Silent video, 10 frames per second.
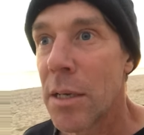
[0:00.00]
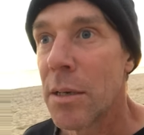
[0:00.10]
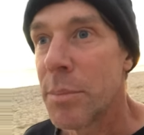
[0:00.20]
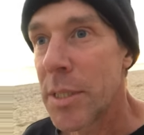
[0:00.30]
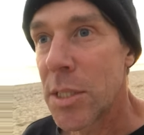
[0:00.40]

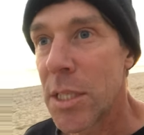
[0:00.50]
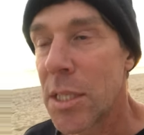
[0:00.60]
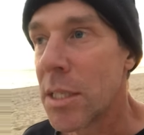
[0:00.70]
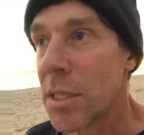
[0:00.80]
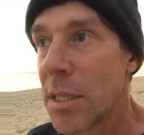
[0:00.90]
a
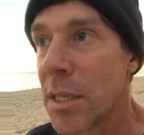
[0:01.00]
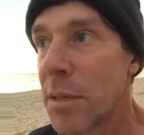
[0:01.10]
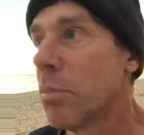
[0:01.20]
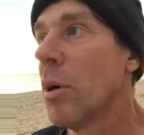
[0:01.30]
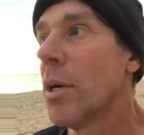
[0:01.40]

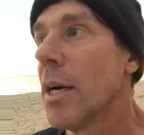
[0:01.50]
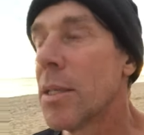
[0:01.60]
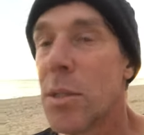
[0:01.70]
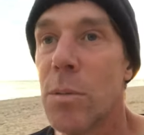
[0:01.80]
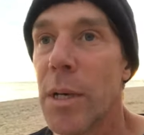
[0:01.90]
particular
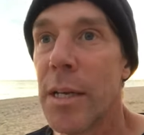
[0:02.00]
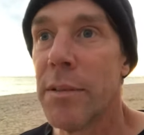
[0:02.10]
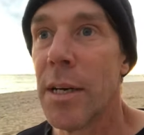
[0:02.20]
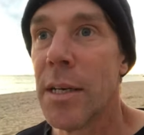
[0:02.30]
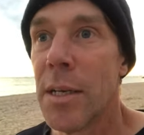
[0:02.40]
product or
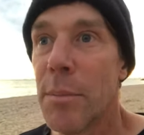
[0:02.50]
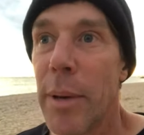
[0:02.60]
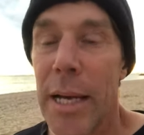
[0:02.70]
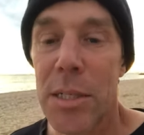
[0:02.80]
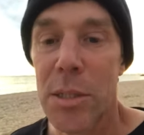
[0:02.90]
whatever
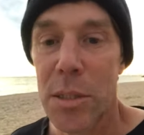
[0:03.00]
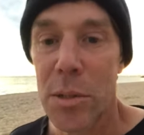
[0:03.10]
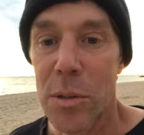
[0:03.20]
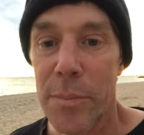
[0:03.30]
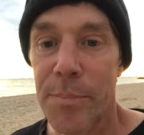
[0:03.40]
back to the
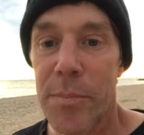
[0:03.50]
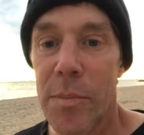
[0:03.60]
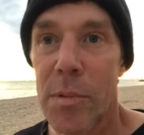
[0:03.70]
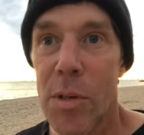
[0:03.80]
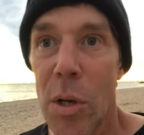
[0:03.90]
court.
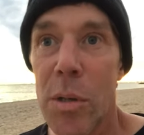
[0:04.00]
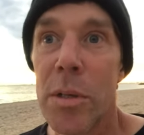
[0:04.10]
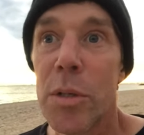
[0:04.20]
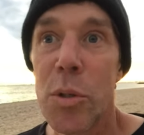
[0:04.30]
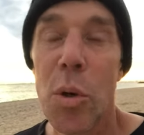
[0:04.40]
So
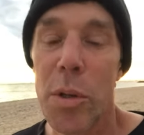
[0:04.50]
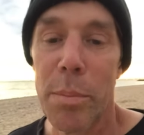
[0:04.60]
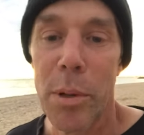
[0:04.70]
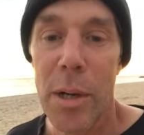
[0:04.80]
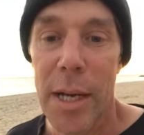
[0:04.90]
you're the
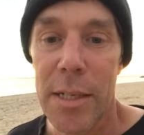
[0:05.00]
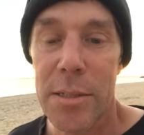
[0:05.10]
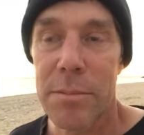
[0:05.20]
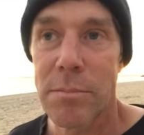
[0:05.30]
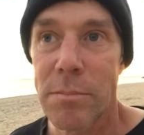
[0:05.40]
product.